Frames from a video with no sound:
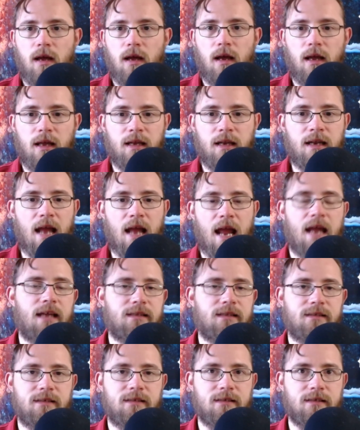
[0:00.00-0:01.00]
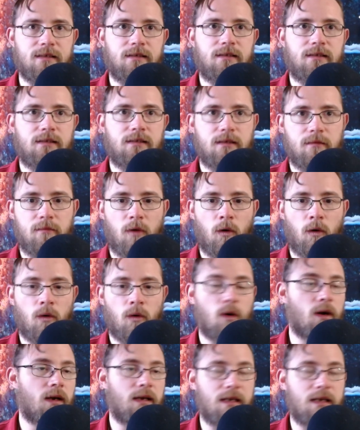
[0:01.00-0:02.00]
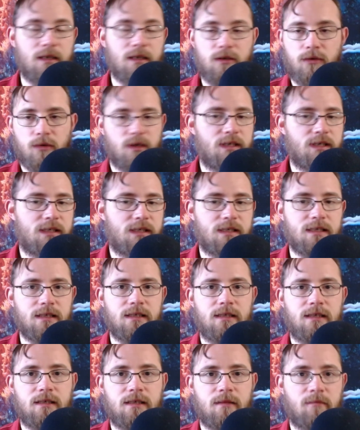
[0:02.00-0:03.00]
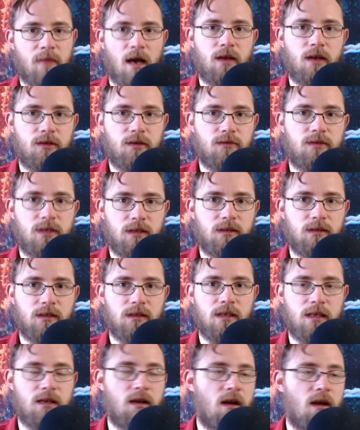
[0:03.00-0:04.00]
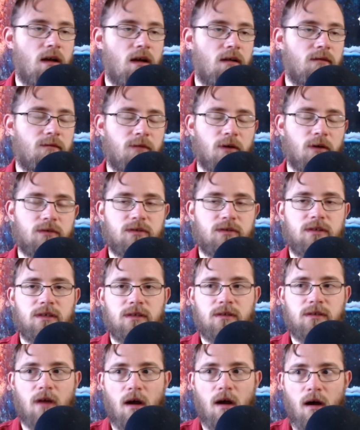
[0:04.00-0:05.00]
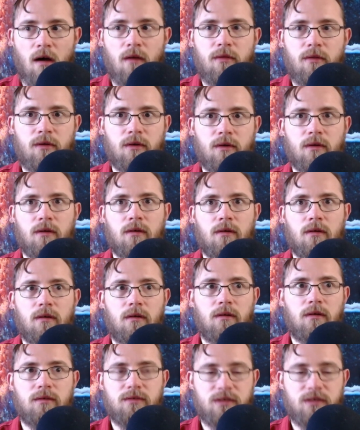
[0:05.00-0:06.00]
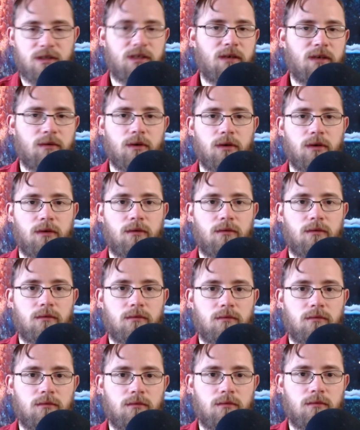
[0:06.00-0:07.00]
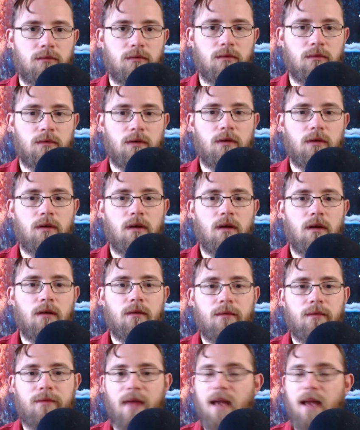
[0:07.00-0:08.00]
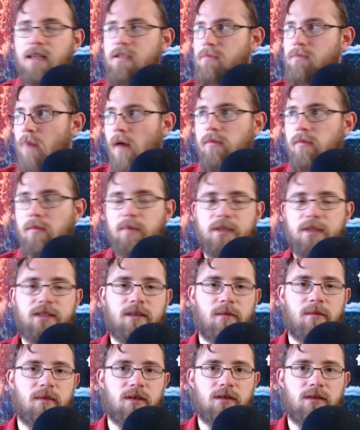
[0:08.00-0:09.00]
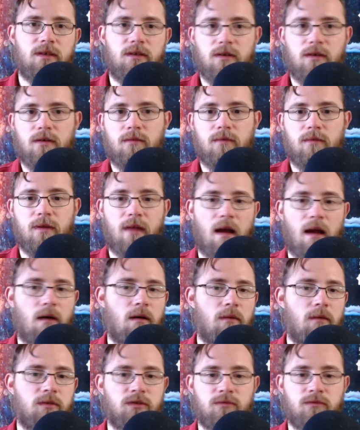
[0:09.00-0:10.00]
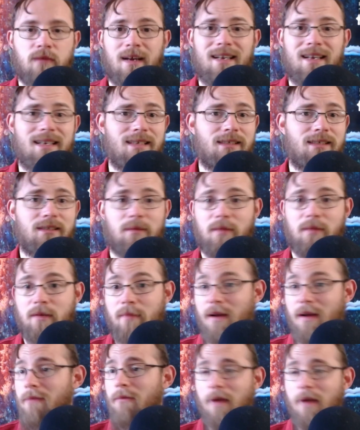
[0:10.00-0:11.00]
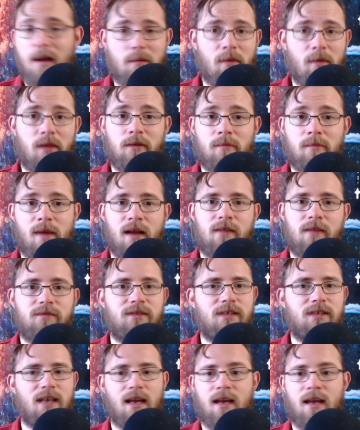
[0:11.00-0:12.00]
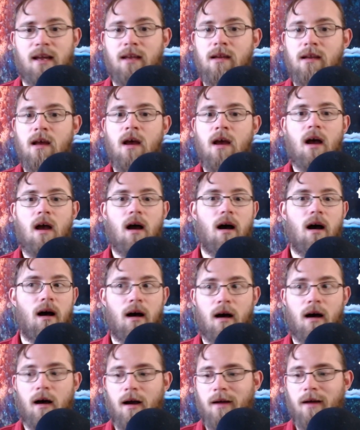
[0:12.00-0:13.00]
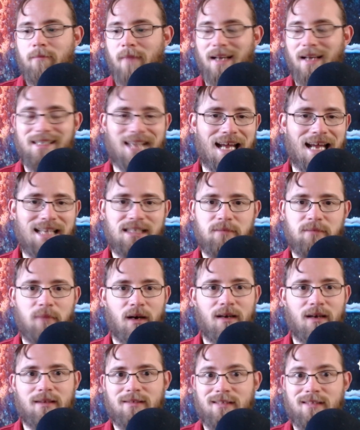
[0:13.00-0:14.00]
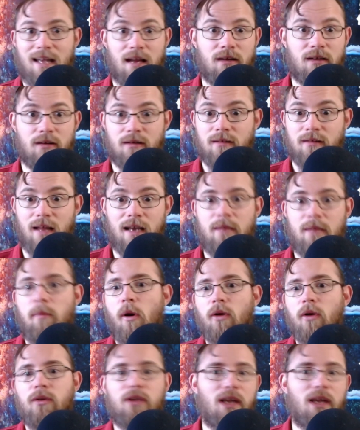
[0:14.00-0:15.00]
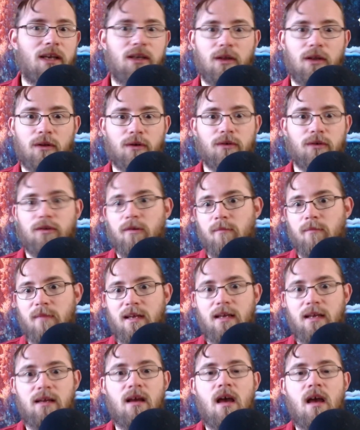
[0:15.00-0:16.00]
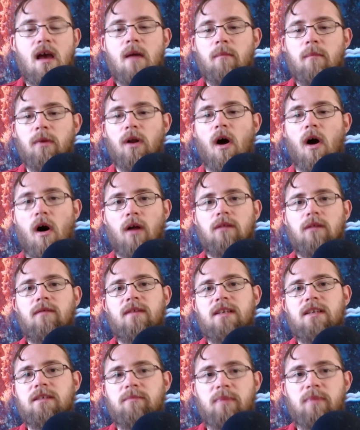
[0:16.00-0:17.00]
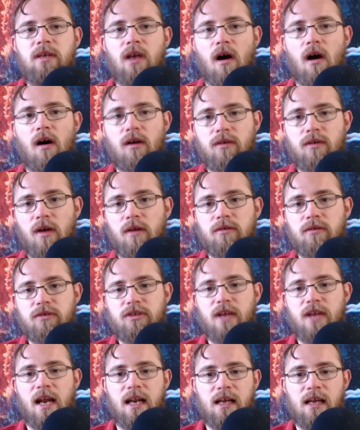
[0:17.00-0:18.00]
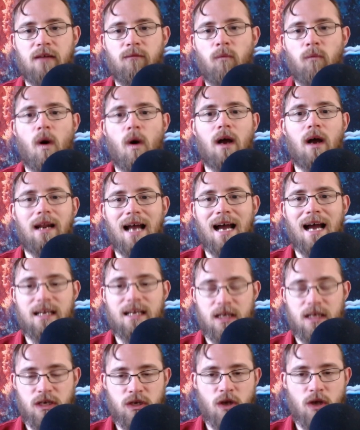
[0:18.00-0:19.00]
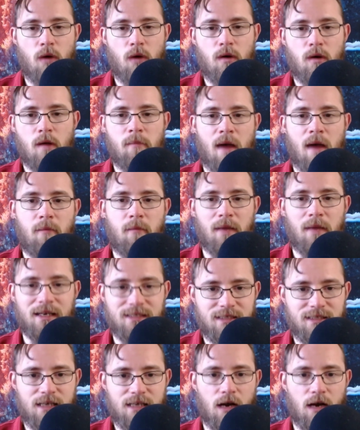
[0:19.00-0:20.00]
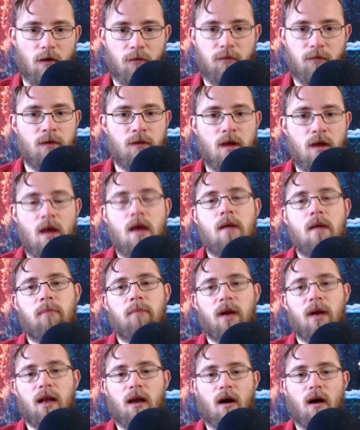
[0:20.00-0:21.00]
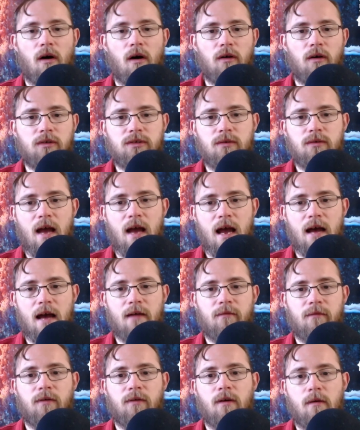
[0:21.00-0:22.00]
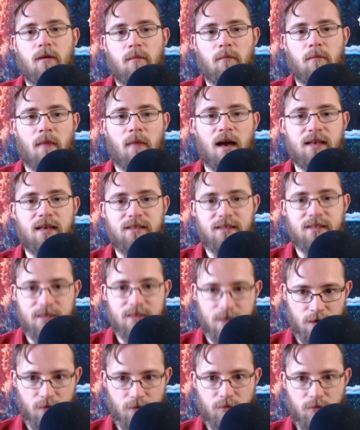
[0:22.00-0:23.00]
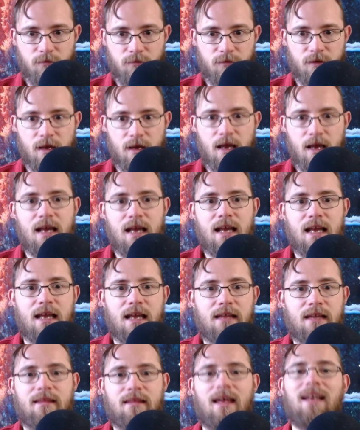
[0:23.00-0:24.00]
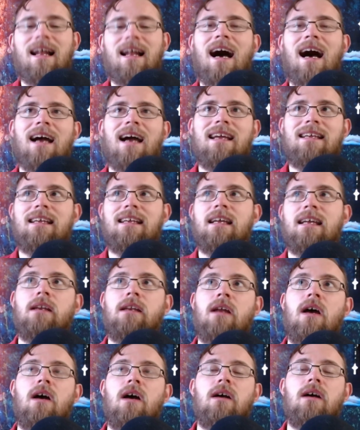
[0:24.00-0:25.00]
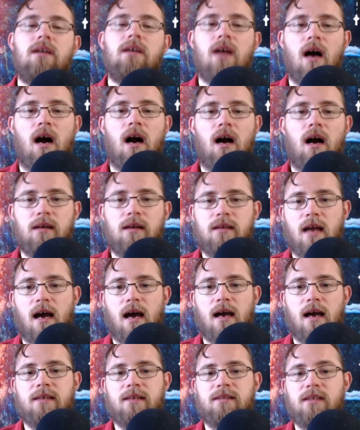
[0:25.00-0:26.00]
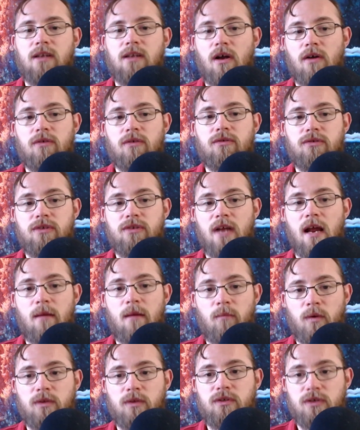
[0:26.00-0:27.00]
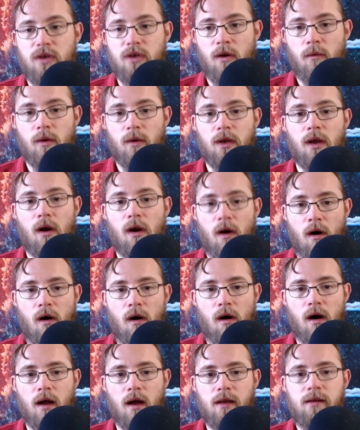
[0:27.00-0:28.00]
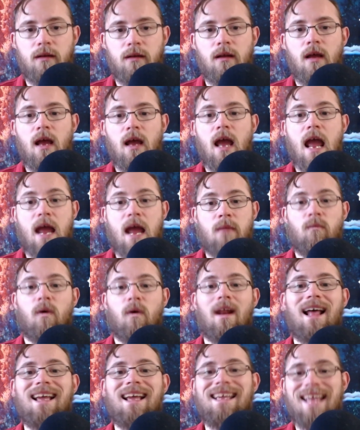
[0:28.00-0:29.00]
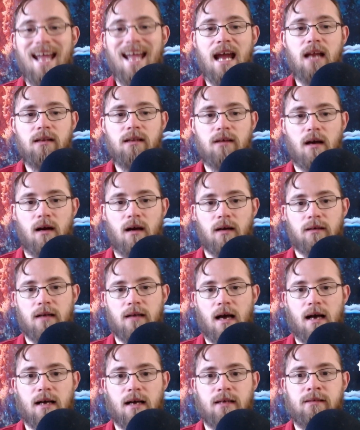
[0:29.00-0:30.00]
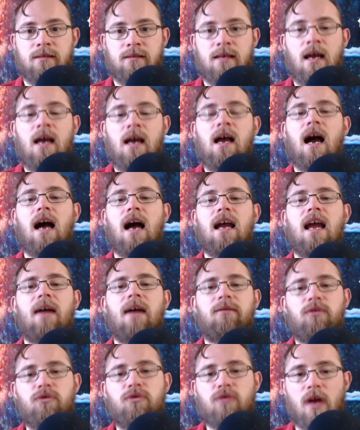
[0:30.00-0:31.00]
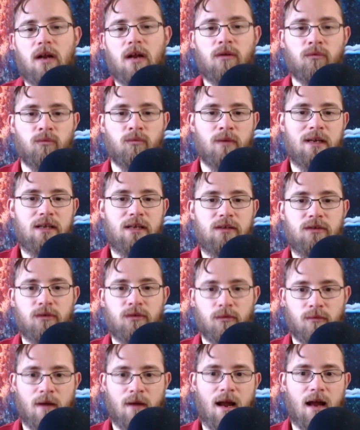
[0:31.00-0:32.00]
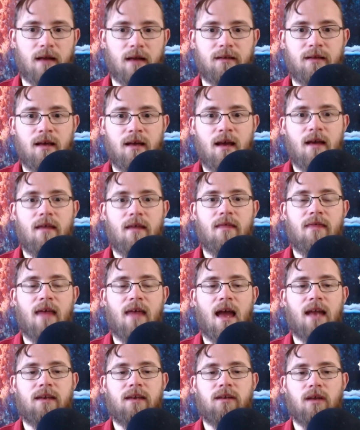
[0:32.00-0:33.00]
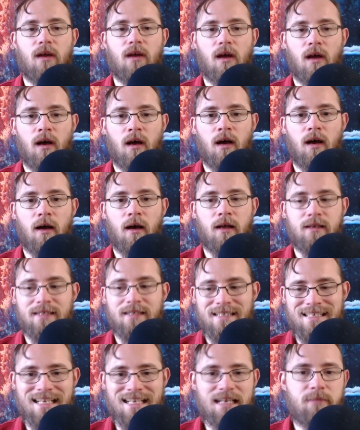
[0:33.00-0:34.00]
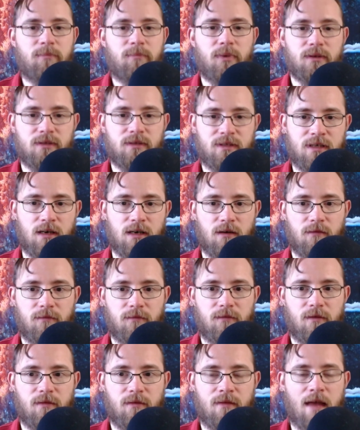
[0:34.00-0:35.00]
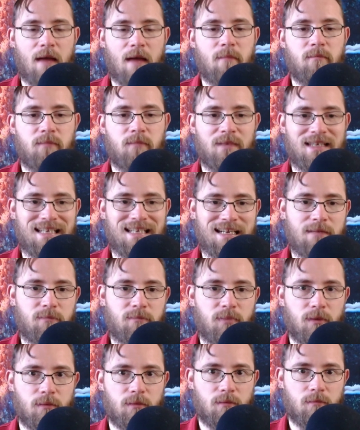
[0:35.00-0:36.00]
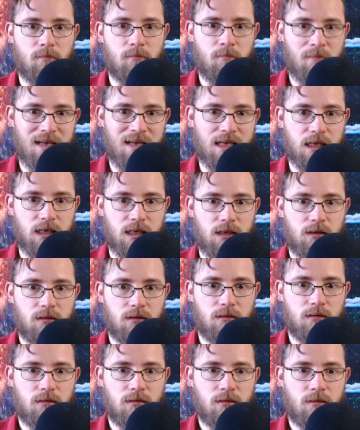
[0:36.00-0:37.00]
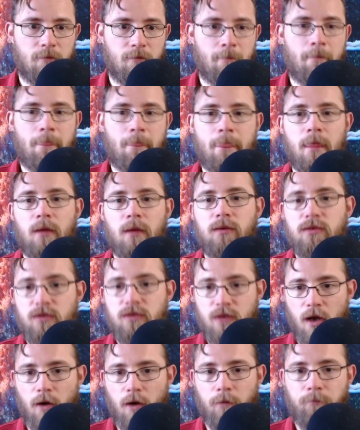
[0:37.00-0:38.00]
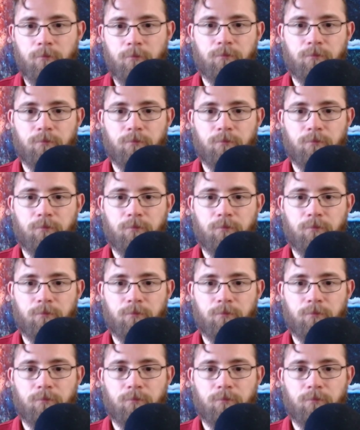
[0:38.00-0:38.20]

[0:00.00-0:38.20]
enhances or increases my utility versus other cereal. That is probably something to do with how I was raised, something my grandmother might have said, my taste buds that are like particular to me, but all of it is beyond understanding of what I can know about myself. But I also have myself in that I can cognize and understand what's going on, and what I can cognize, I have to try to redirect that deep self, that deep me. So,